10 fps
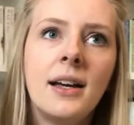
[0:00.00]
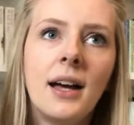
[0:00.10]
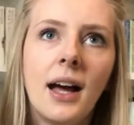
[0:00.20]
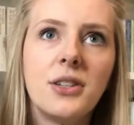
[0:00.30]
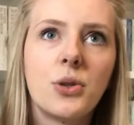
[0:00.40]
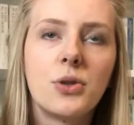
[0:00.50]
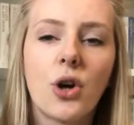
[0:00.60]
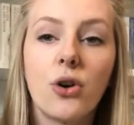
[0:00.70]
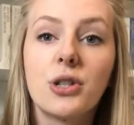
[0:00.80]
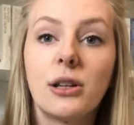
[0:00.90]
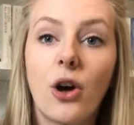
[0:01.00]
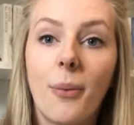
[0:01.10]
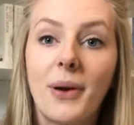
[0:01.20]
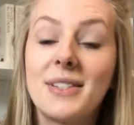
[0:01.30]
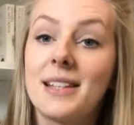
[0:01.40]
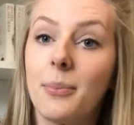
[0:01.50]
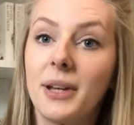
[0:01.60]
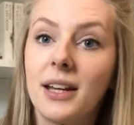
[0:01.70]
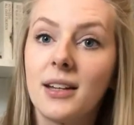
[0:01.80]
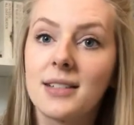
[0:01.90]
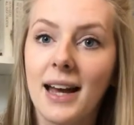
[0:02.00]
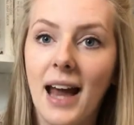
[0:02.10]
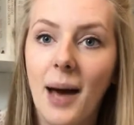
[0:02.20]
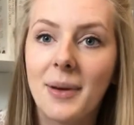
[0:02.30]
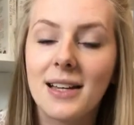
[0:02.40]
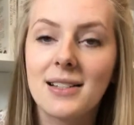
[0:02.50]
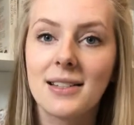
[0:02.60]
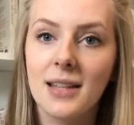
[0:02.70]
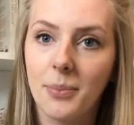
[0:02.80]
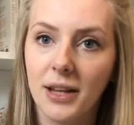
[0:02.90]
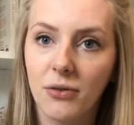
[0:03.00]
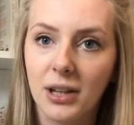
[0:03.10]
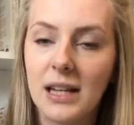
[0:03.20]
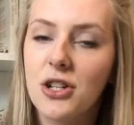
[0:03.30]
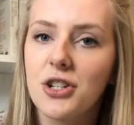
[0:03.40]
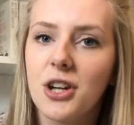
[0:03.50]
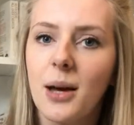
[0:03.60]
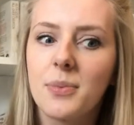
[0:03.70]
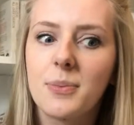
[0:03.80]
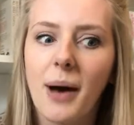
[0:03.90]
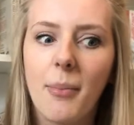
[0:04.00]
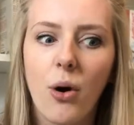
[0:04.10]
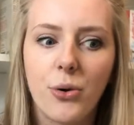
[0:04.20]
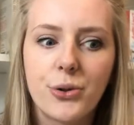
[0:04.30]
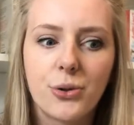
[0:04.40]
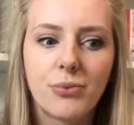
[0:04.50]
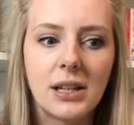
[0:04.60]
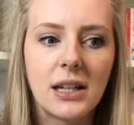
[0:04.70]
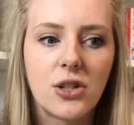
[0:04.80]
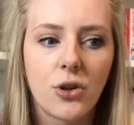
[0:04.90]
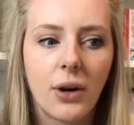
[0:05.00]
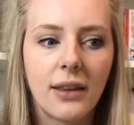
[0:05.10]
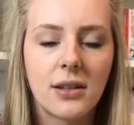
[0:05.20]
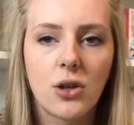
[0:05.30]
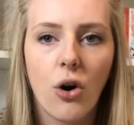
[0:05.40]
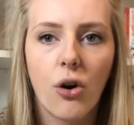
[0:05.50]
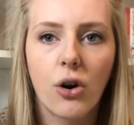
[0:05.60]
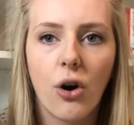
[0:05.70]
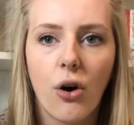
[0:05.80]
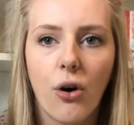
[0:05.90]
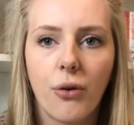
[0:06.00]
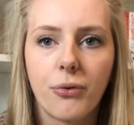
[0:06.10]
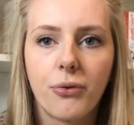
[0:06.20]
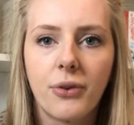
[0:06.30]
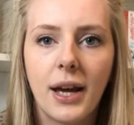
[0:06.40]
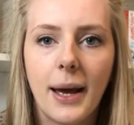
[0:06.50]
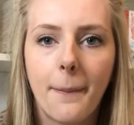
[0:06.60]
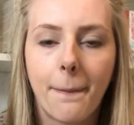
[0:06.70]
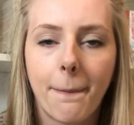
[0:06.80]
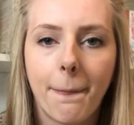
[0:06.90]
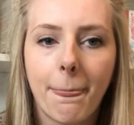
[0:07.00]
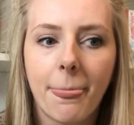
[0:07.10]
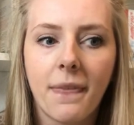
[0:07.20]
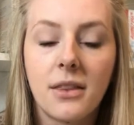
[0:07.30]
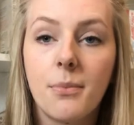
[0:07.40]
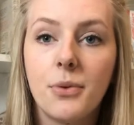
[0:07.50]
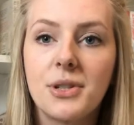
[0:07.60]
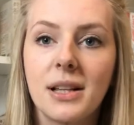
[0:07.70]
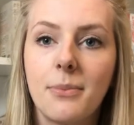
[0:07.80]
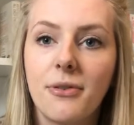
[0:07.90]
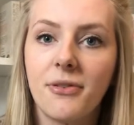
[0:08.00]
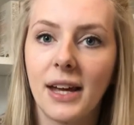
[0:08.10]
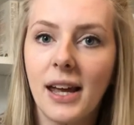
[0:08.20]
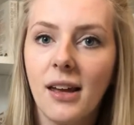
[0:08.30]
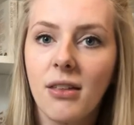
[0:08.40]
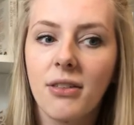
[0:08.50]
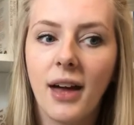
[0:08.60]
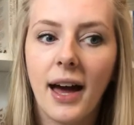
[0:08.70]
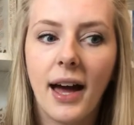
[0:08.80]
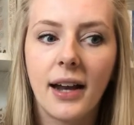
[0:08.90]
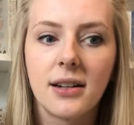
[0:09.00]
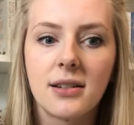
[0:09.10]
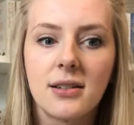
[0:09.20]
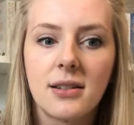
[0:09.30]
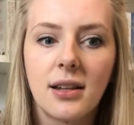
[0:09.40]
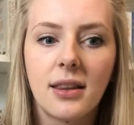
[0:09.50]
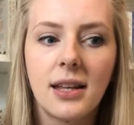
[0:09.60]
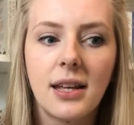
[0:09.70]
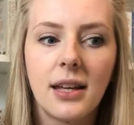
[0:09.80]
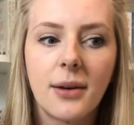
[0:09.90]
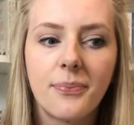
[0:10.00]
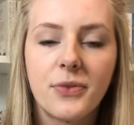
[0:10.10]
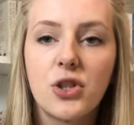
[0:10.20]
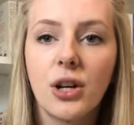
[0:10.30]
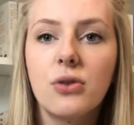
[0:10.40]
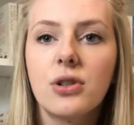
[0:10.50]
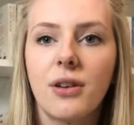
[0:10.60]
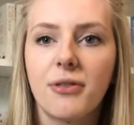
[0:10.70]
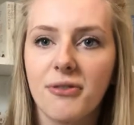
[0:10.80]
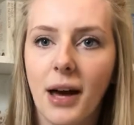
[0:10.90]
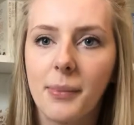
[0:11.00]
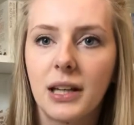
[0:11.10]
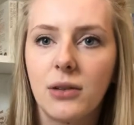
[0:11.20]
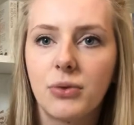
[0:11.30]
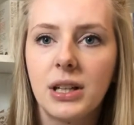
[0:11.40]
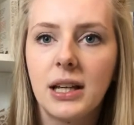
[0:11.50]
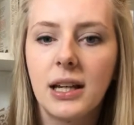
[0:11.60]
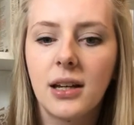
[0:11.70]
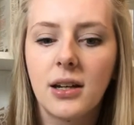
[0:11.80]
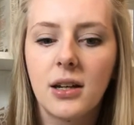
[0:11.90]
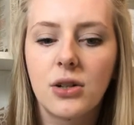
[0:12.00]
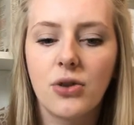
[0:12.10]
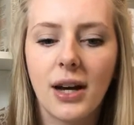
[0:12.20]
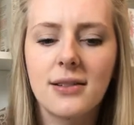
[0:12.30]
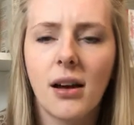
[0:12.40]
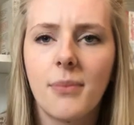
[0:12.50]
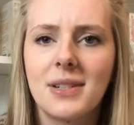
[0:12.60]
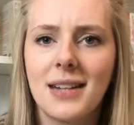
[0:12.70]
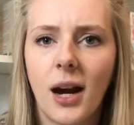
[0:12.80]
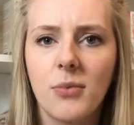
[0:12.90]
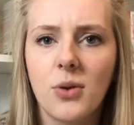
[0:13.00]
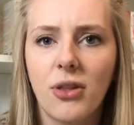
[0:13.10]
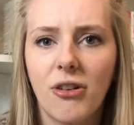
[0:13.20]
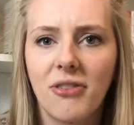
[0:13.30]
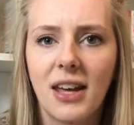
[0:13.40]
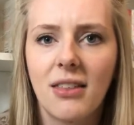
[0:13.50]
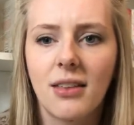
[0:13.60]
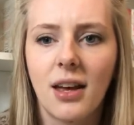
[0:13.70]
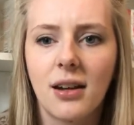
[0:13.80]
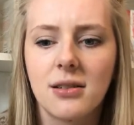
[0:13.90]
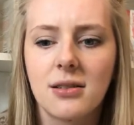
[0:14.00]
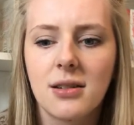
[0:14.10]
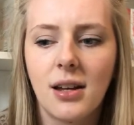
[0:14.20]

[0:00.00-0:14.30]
And so it talks a lot about sibling dynamics and sibling relationships, but I'm also really enjoying the talk of the Muslim faith and the children of the family really trying to come to terms with their faith and